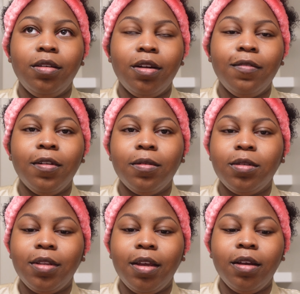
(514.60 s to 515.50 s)
none of
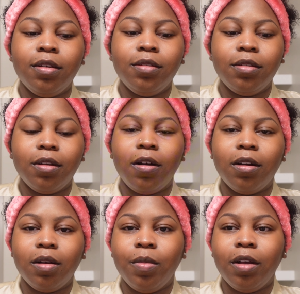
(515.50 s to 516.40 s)
those things
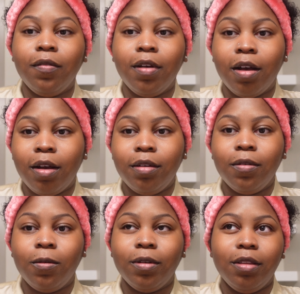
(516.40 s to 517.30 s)
are above God
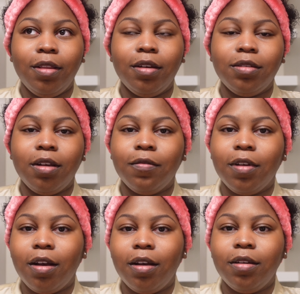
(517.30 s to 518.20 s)
or the things of
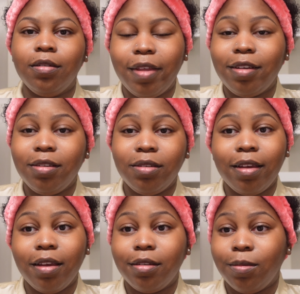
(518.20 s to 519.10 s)
God. That's just,
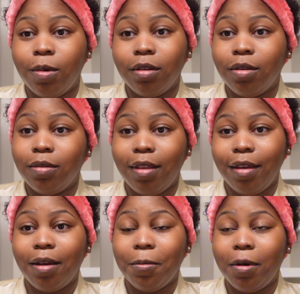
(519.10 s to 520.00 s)
I guess, one little
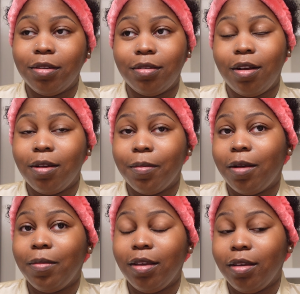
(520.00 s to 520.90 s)
thing I want to talk
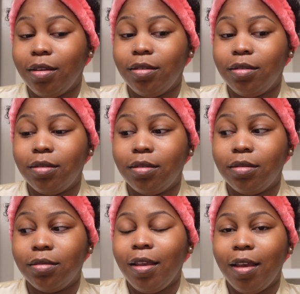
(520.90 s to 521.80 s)
about
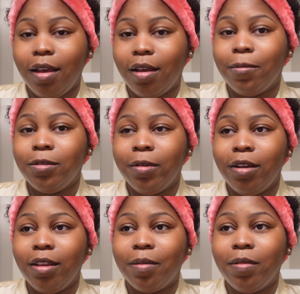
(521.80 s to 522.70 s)
because yeah, I was
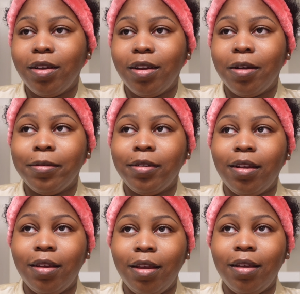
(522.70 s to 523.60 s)
reading that book and I was
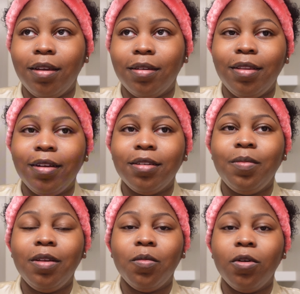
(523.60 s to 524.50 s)
like, dang, there's
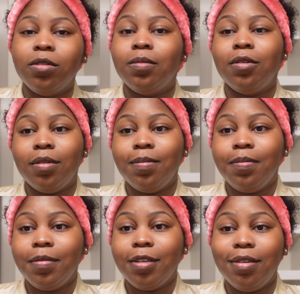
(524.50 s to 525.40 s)
been multiple
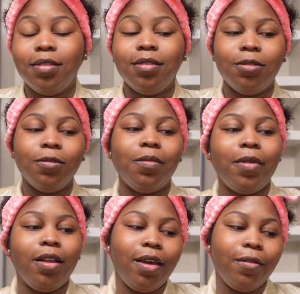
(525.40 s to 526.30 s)
season throughout
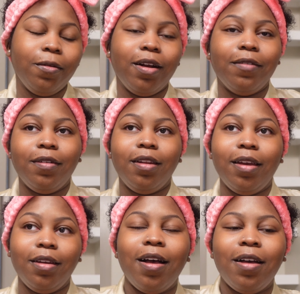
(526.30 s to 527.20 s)
my life where I feel
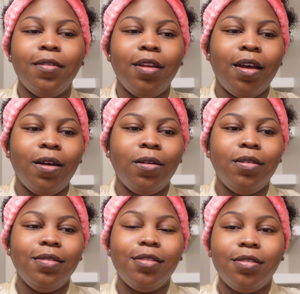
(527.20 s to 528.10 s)
like I've allowed
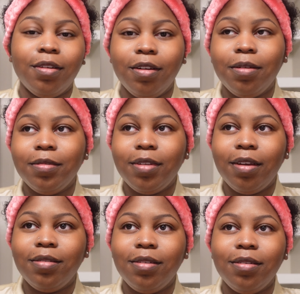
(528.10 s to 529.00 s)

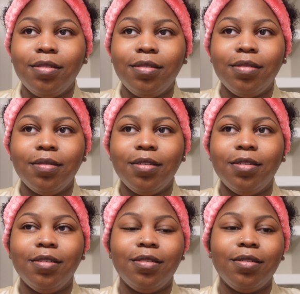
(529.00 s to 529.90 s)
circumstances to
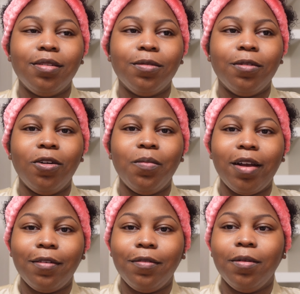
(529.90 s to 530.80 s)
just throw
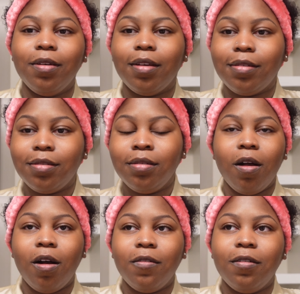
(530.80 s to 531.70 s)
my focus
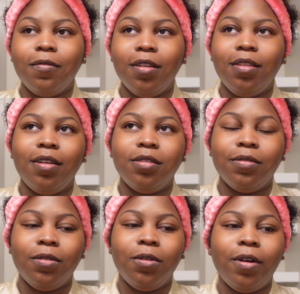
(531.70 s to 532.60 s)
off of the things of
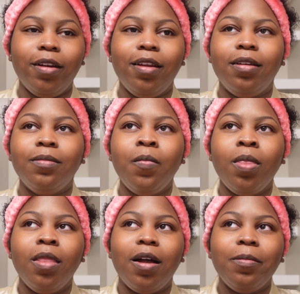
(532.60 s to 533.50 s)
the Lord. And
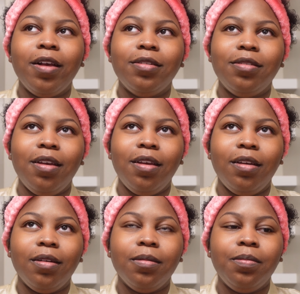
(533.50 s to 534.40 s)
I'm not
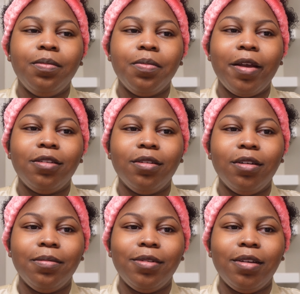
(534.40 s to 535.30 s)
saying my
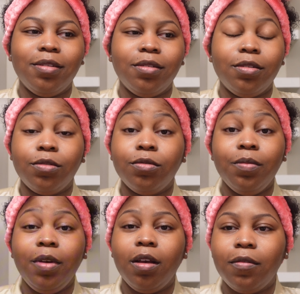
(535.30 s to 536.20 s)
circumstances just
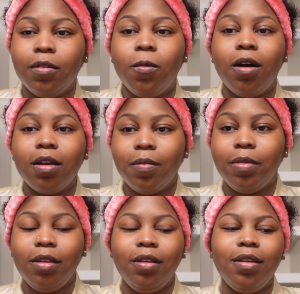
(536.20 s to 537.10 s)
threw me off the wall
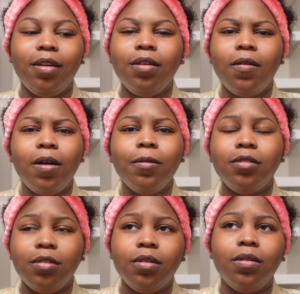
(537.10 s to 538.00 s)
completely. Like, no, I was
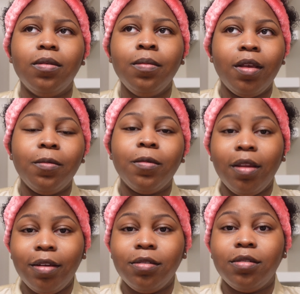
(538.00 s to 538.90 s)
still in
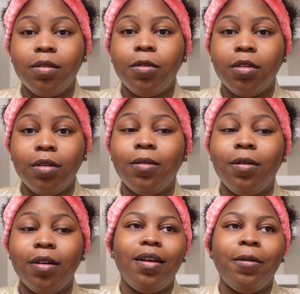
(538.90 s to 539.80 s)
relationship with the
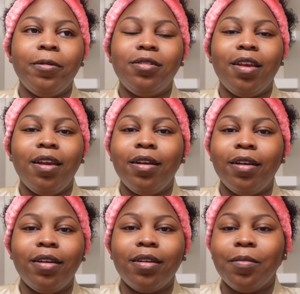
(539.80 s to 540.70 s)
Lord. I was
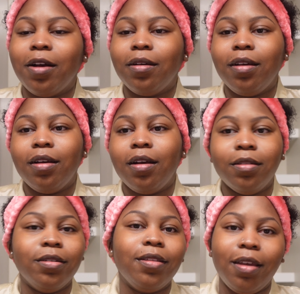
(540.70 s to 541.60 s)
caring about
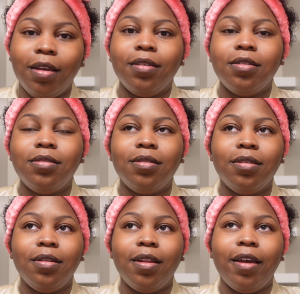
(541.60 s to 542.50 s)
other
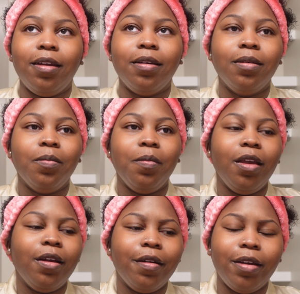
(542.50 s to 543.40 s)
things. Like,
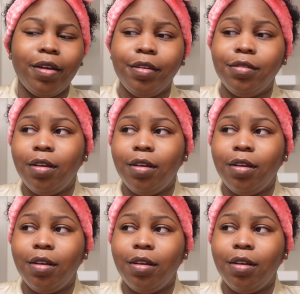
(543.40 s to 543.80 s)
marriage